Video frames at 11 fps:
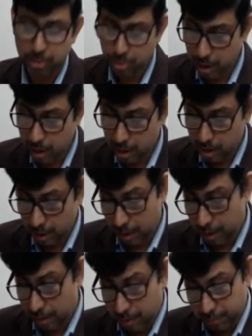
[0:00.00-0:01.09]
3,
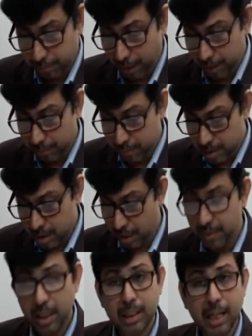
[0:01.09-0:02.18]
5,
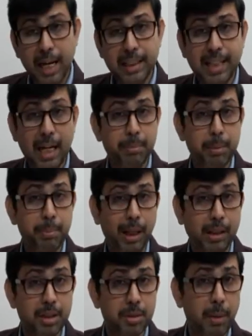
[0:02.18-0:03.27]
7 and 9 can be
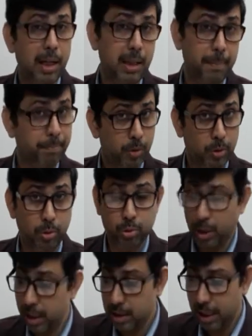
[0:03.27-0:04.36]
practiced by you.
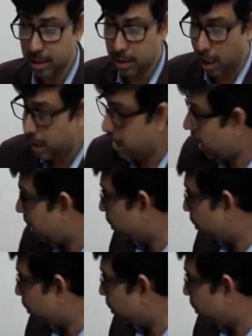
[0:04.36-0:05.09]
So let's get started and